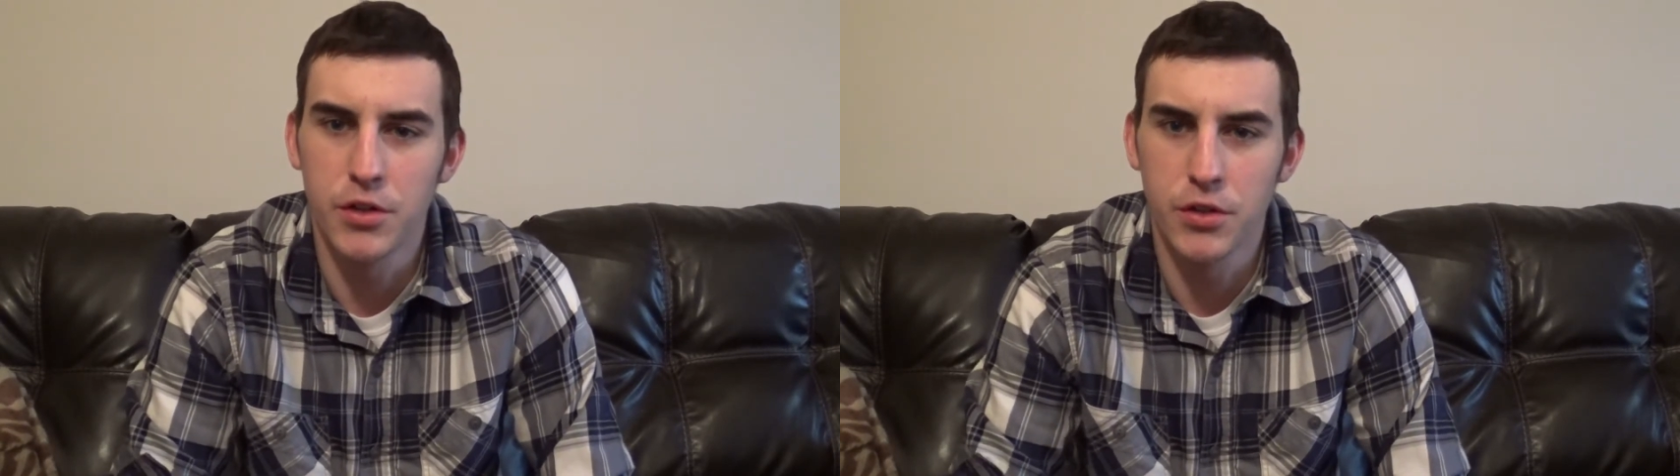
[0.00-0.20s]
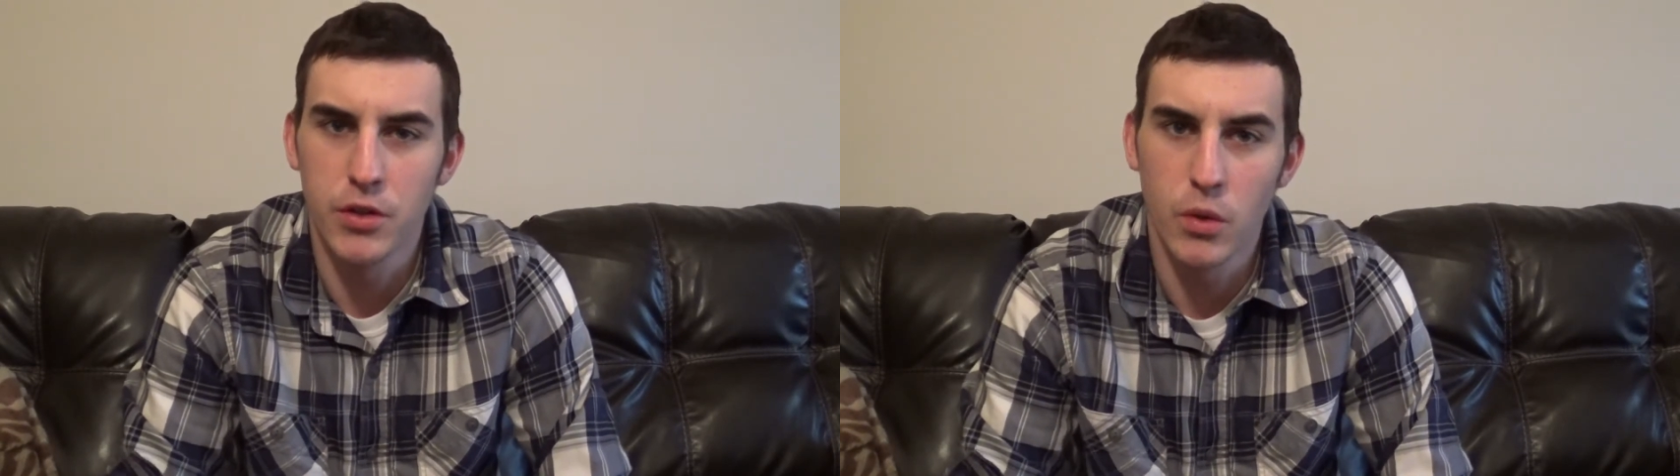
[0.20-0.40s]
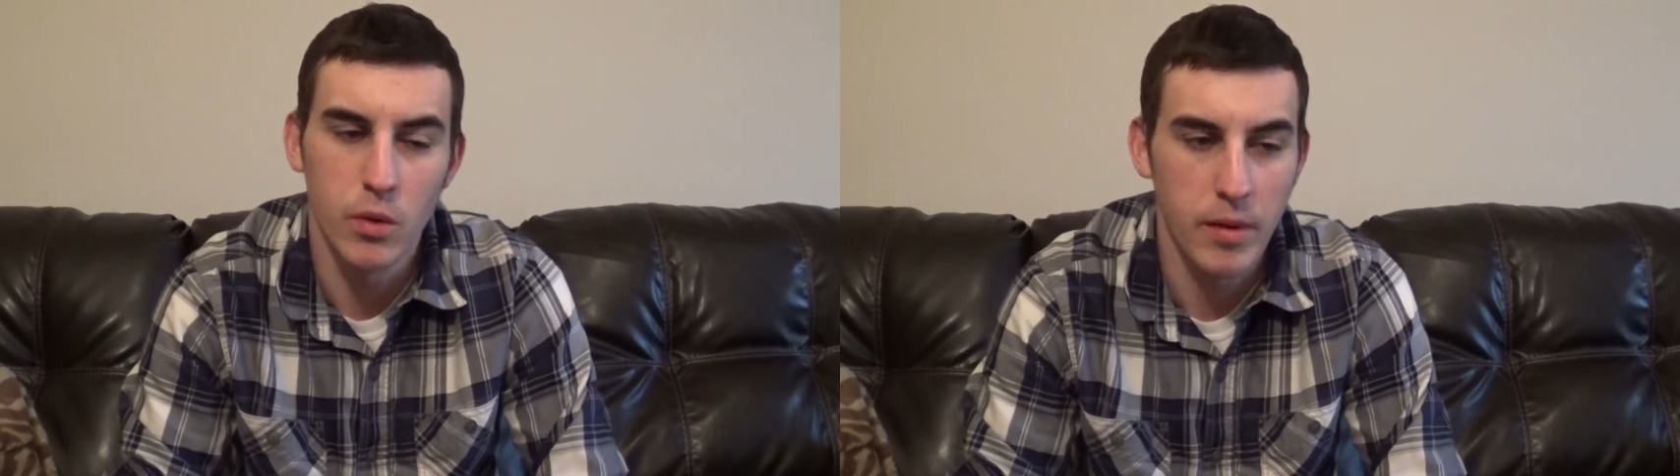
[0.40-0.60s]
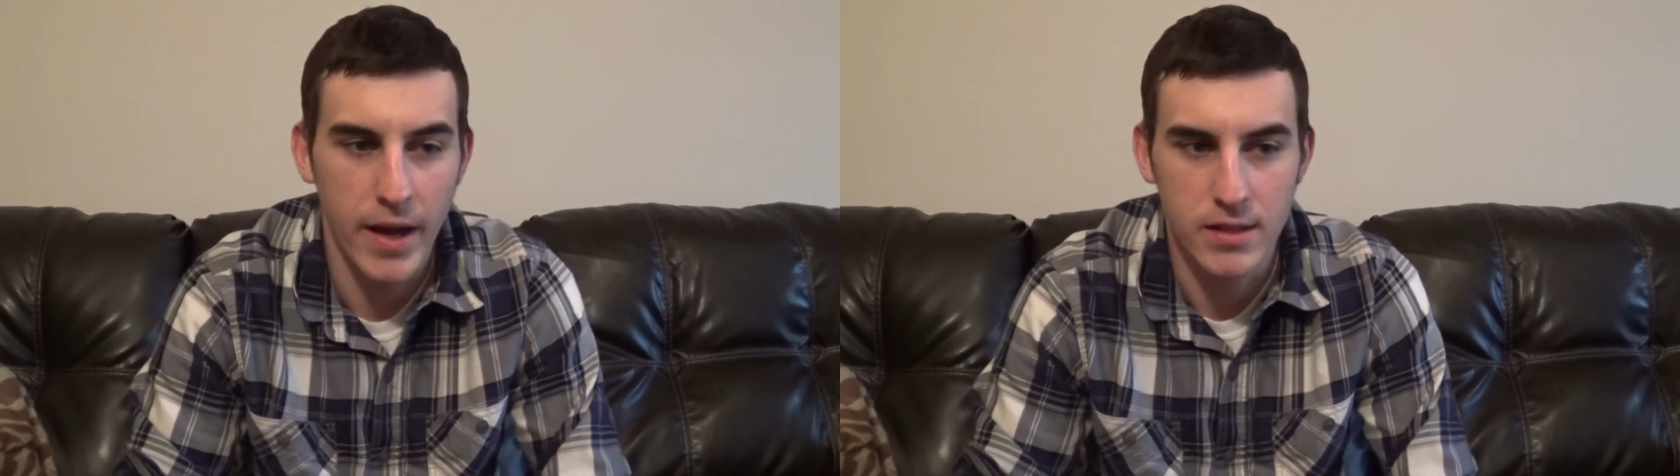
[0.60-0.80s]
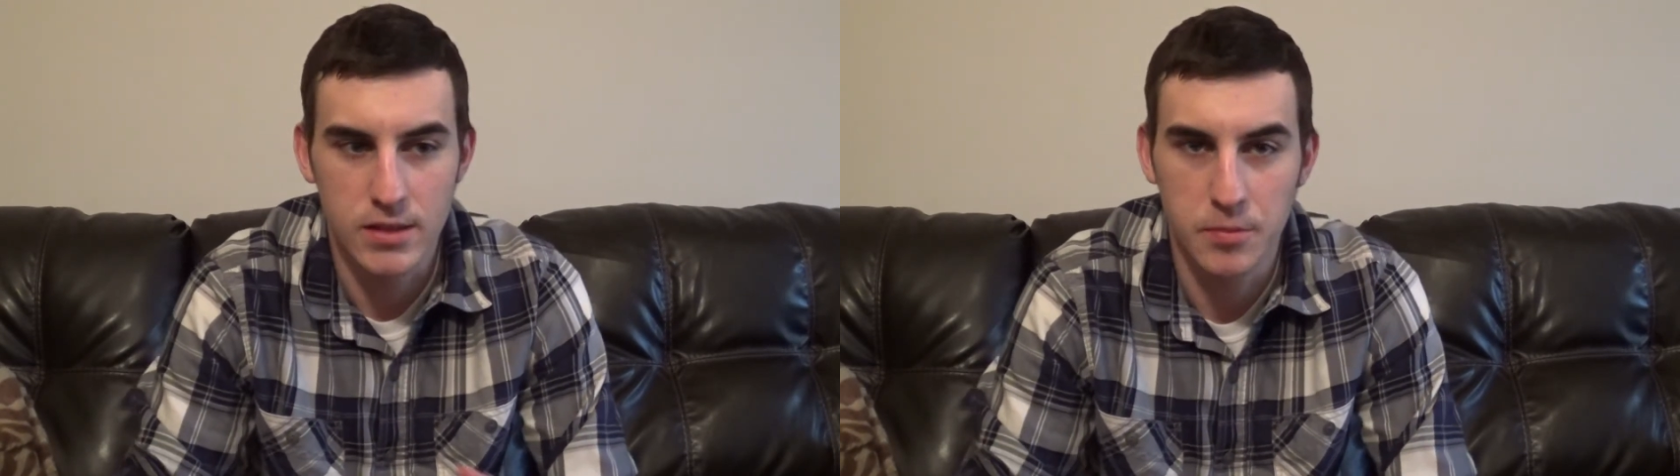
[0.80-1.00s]
good or
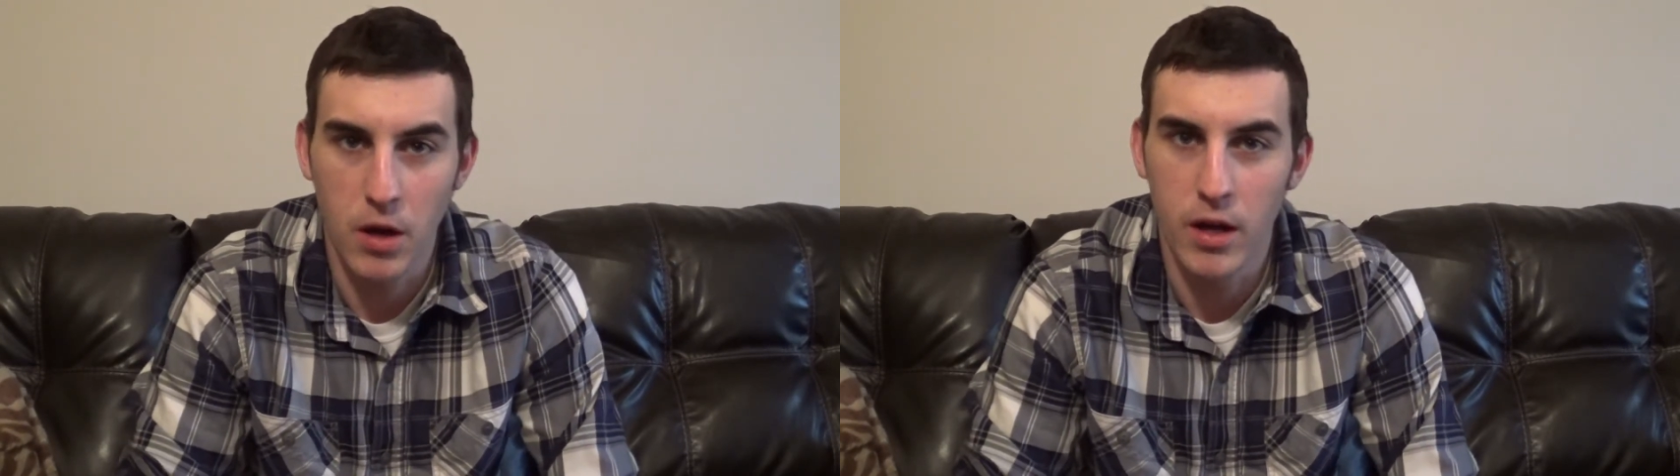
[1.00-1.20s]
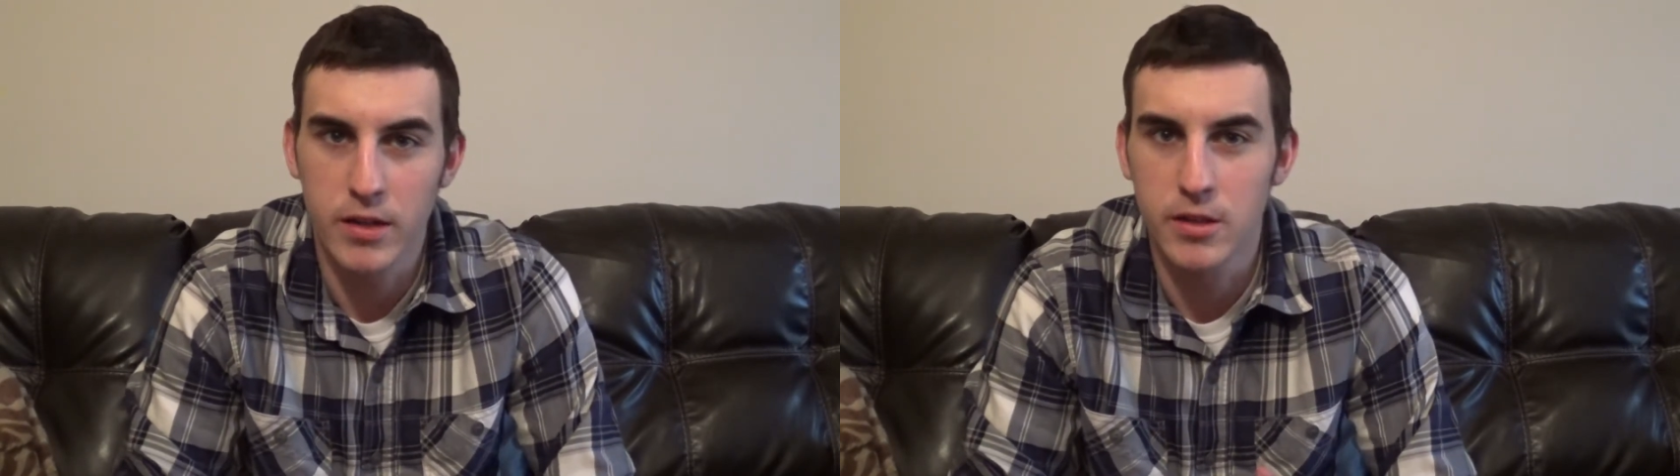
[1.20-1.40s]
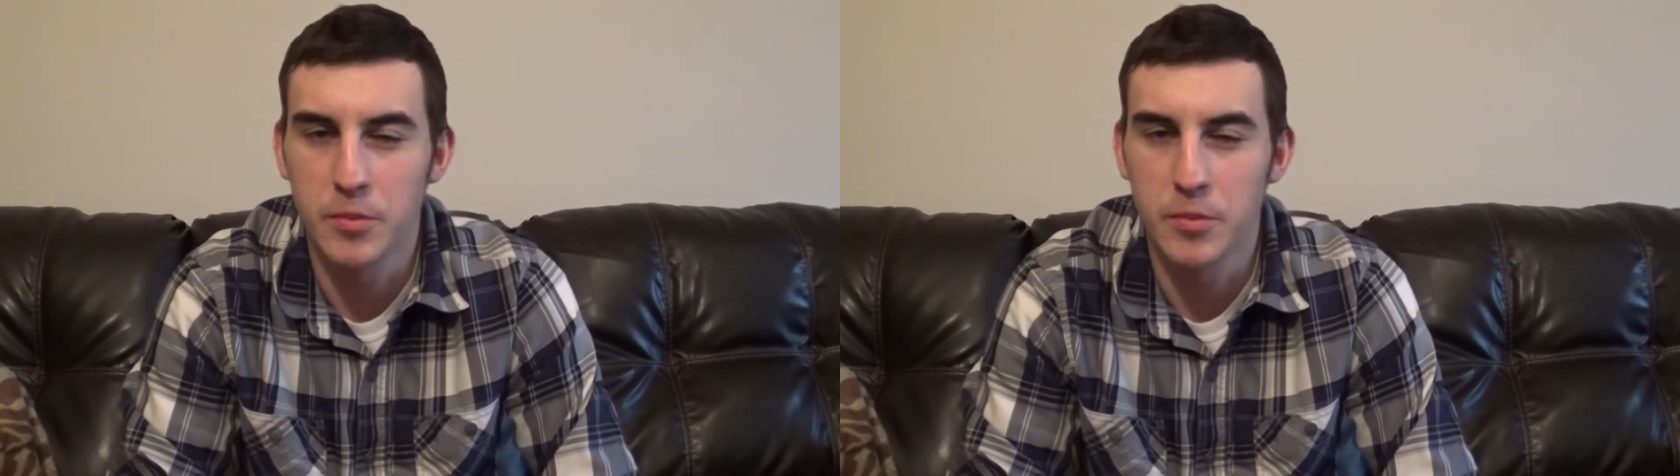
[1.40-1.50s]
bad spot